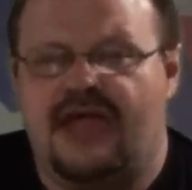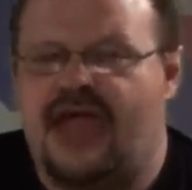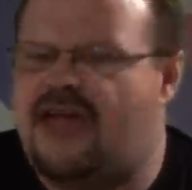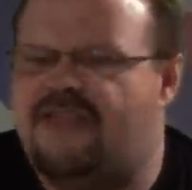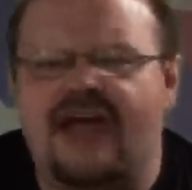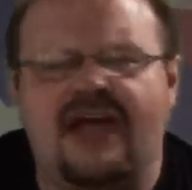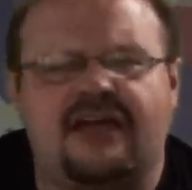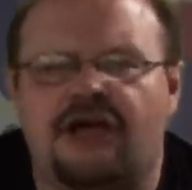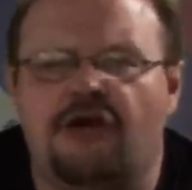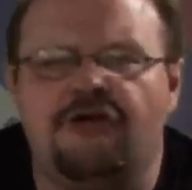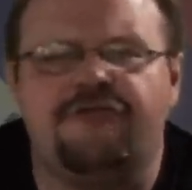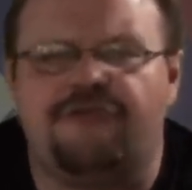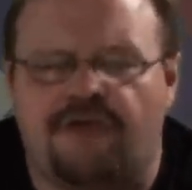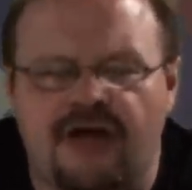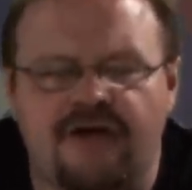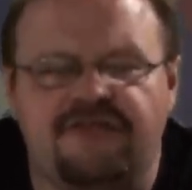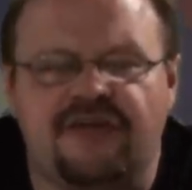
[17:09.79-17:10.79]
And that
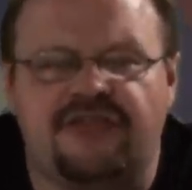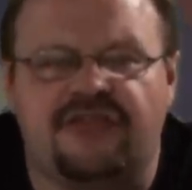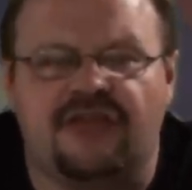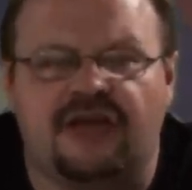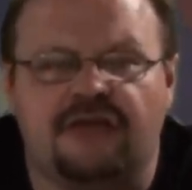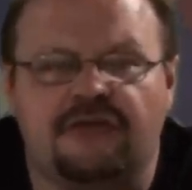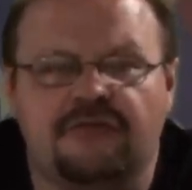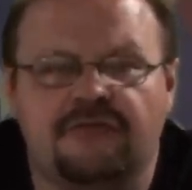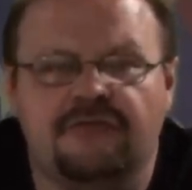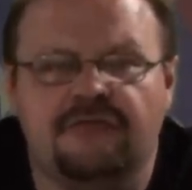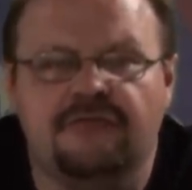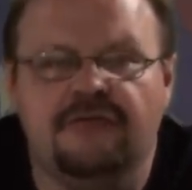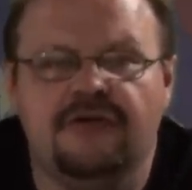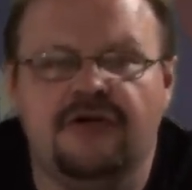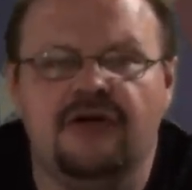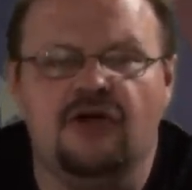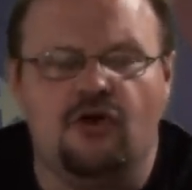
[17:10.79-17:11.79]
goes for everything.
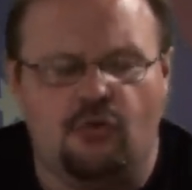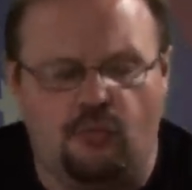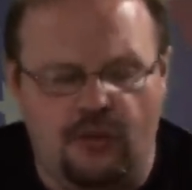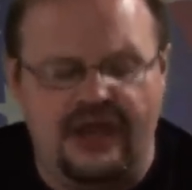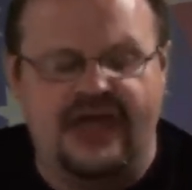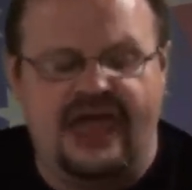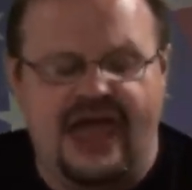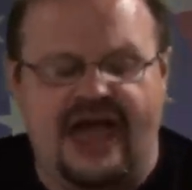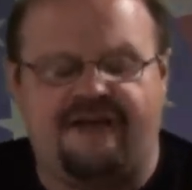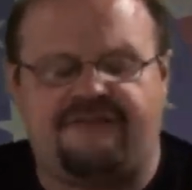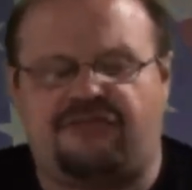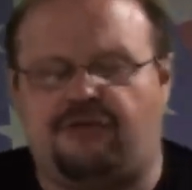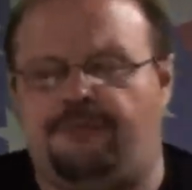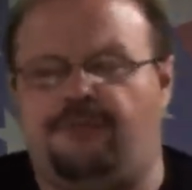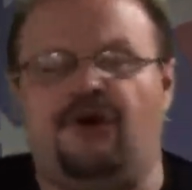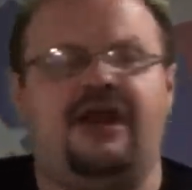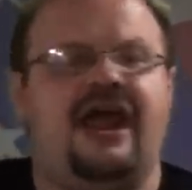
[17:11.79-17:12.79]
We have
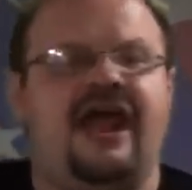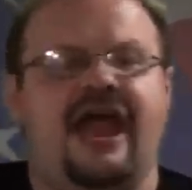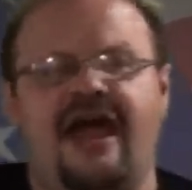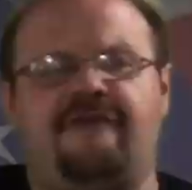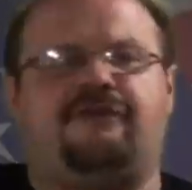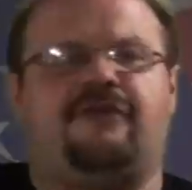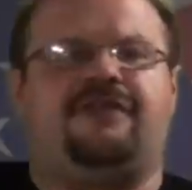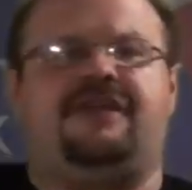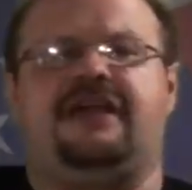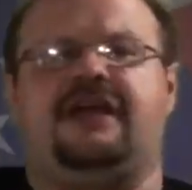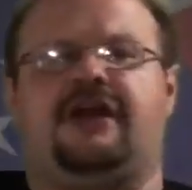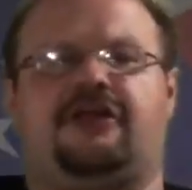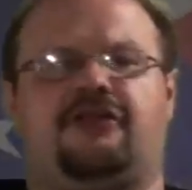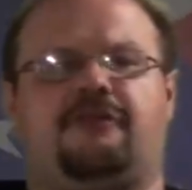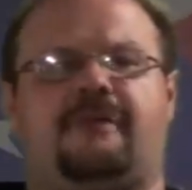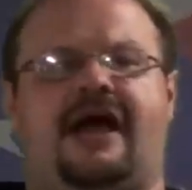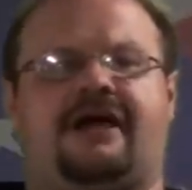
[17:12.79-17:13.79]
to put everything
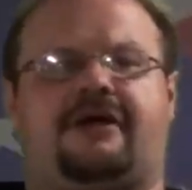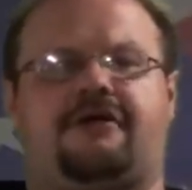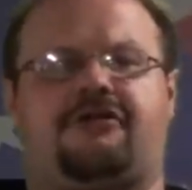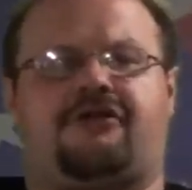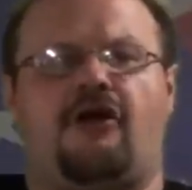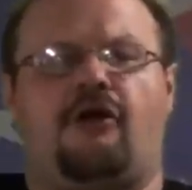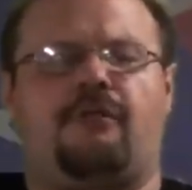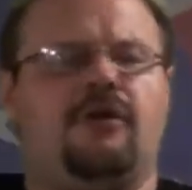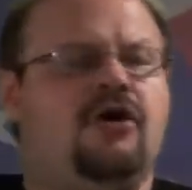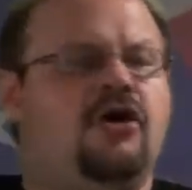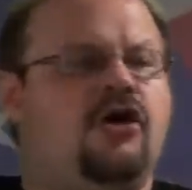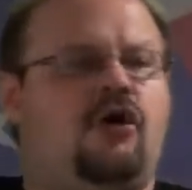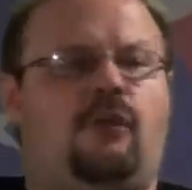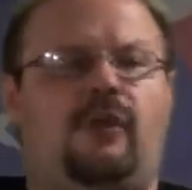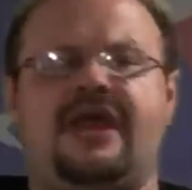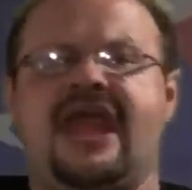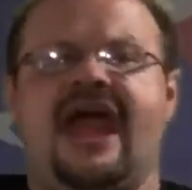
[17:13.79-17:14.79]
under the microscope.
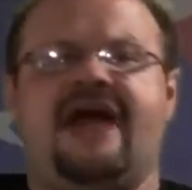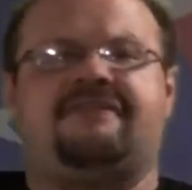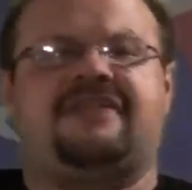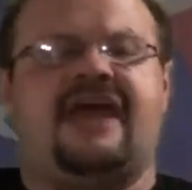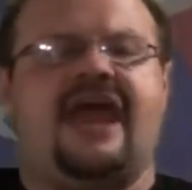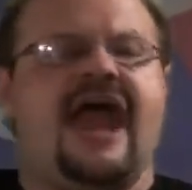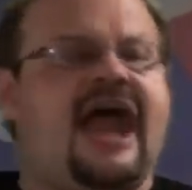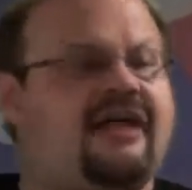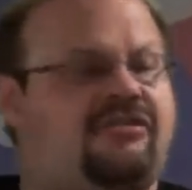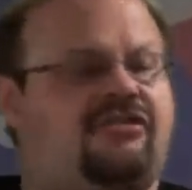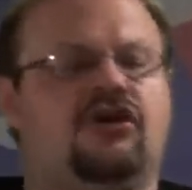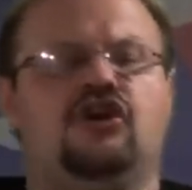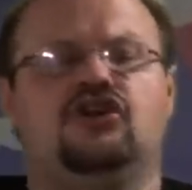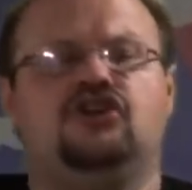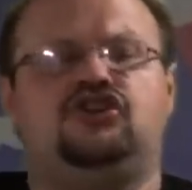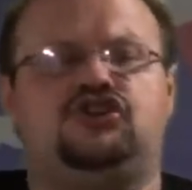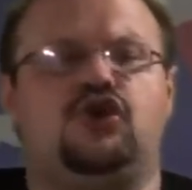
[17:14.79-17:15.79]
We have to
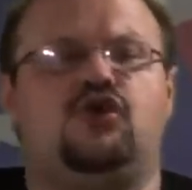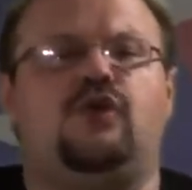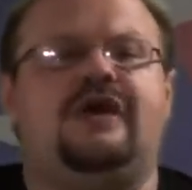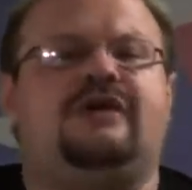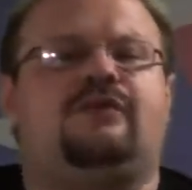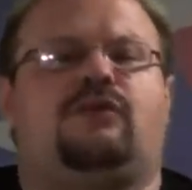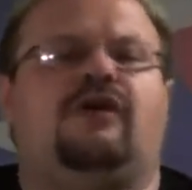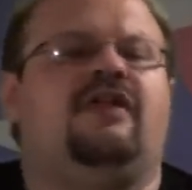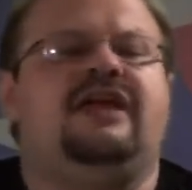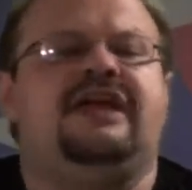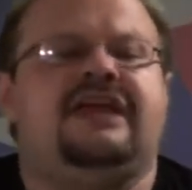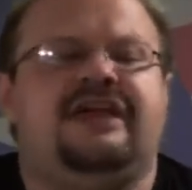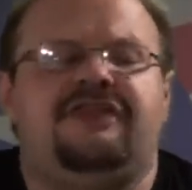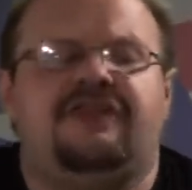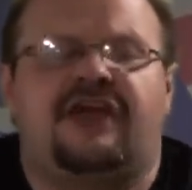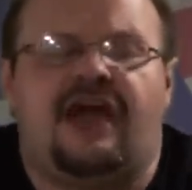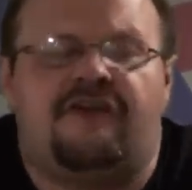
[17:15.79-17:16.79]
ask, do we really
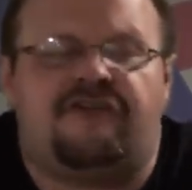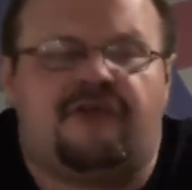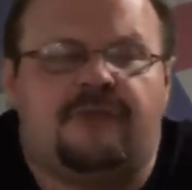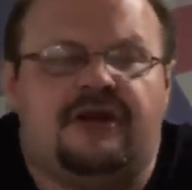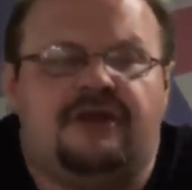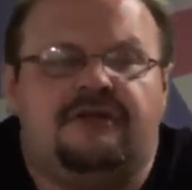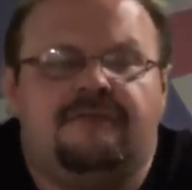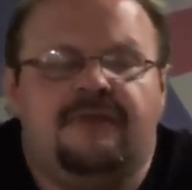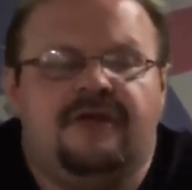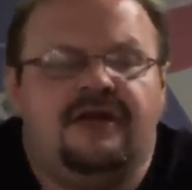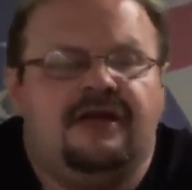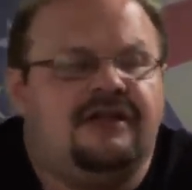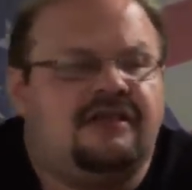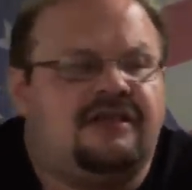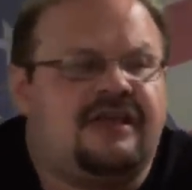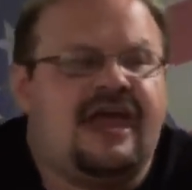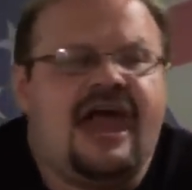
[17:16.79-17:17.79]
need the government
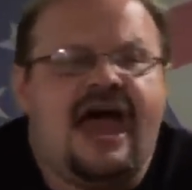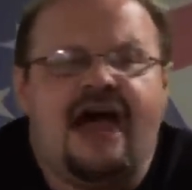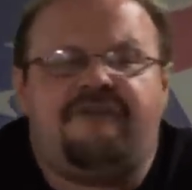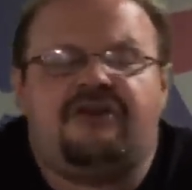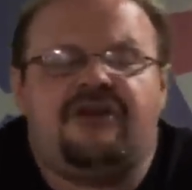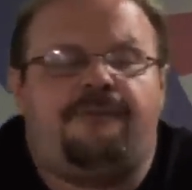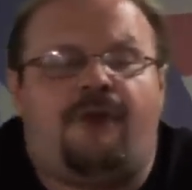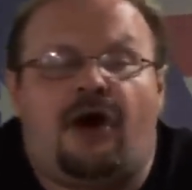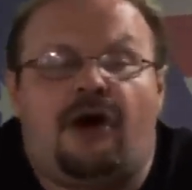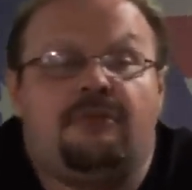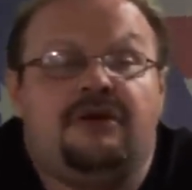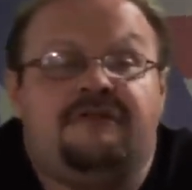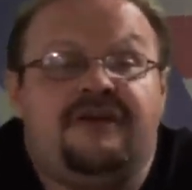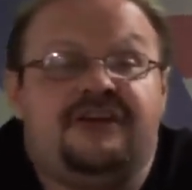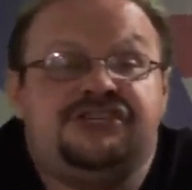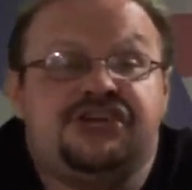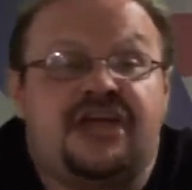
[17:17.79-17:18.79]
to have a Department
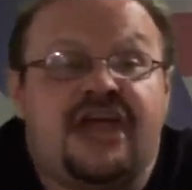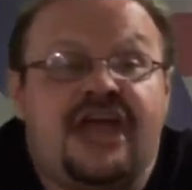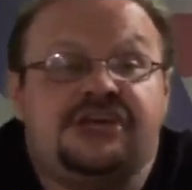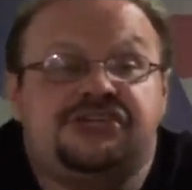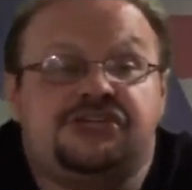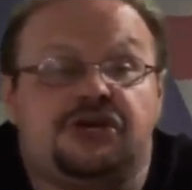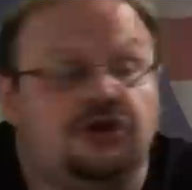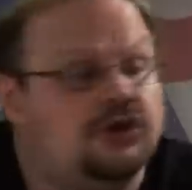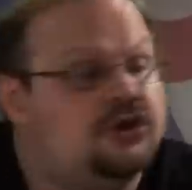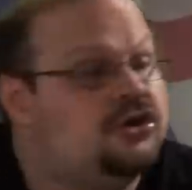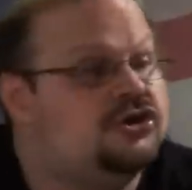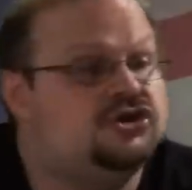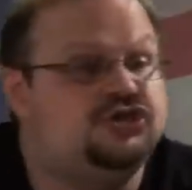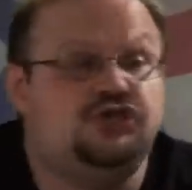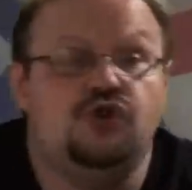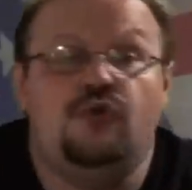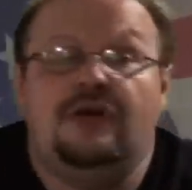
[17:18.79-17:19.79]
of Education?
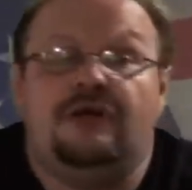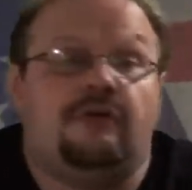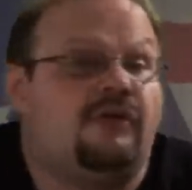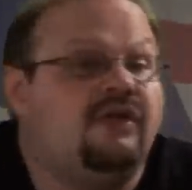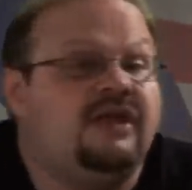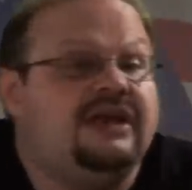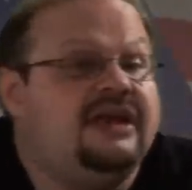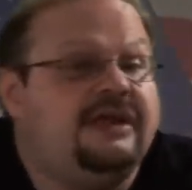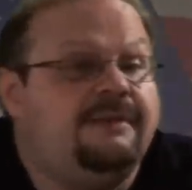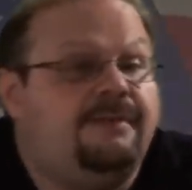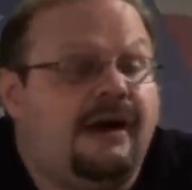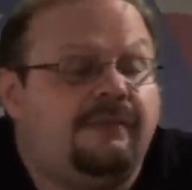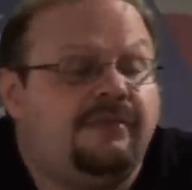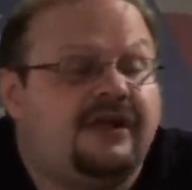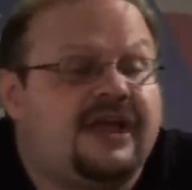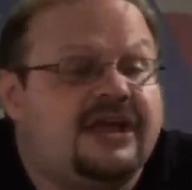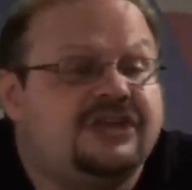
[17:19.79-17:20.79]
Do we really need
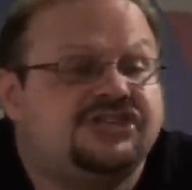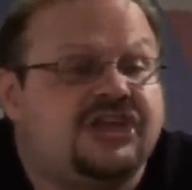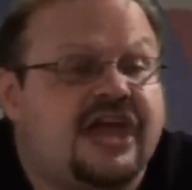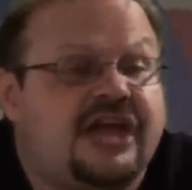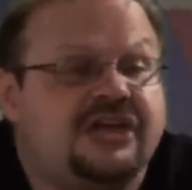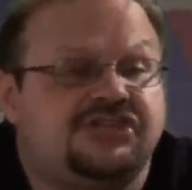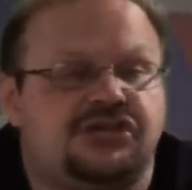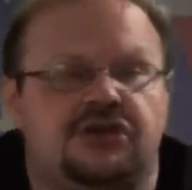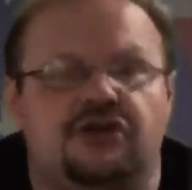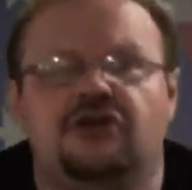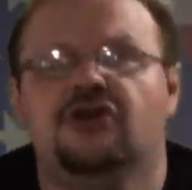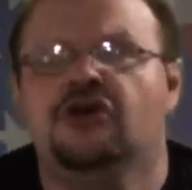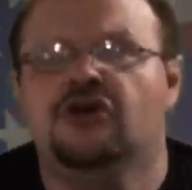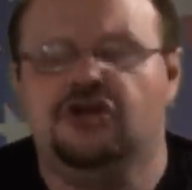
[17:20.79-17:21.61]
public education?